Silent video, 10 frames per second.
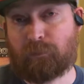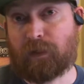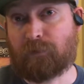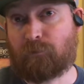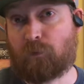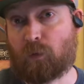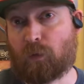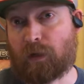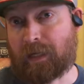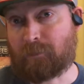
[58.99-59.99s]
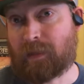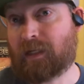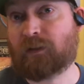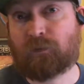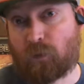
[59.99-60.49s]
But for a
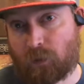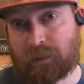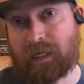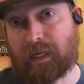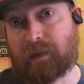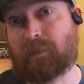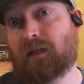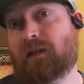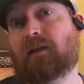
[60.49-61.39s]
PS4 game,